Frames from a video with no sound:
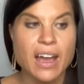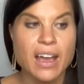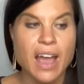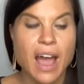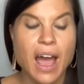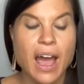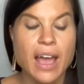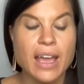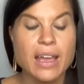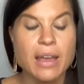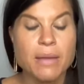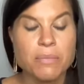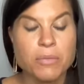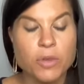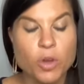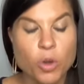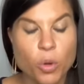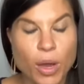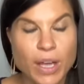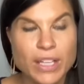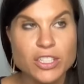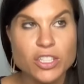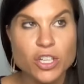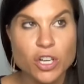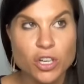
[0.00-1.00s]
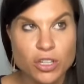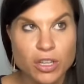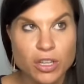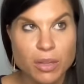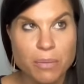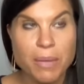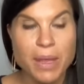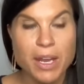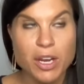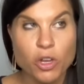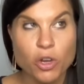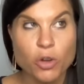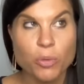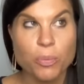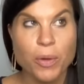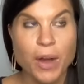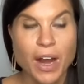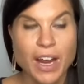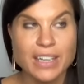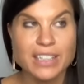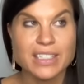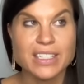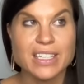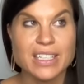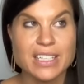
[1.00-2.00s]
I am quite certain the medical
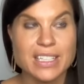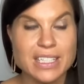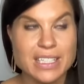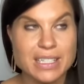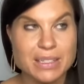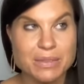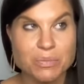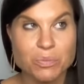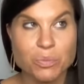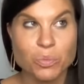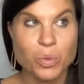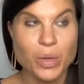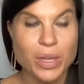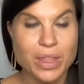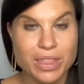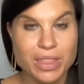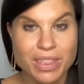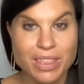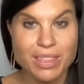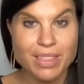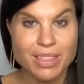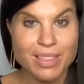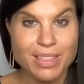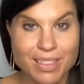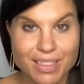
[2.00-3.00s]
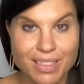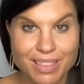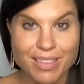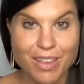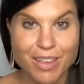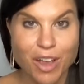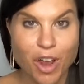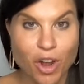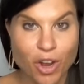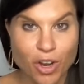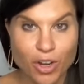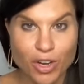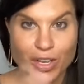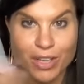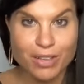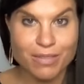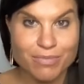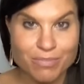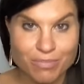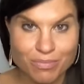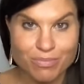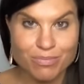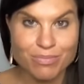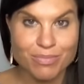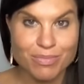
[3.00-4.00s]
practice, with our
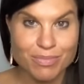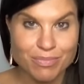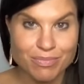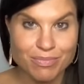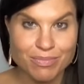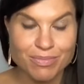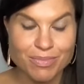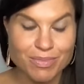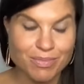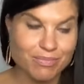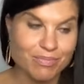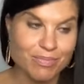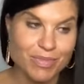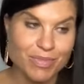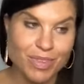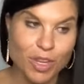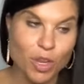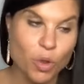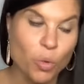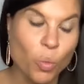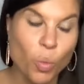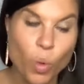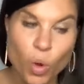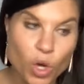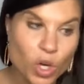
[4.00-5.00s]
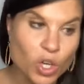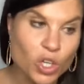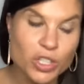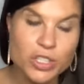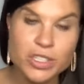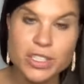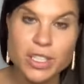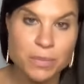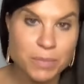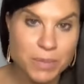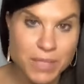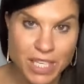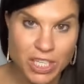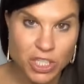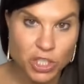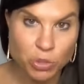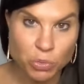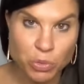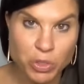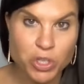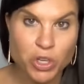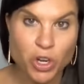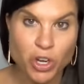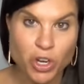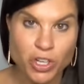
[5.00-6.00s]
world's
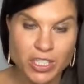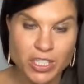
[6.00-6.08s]
obsession with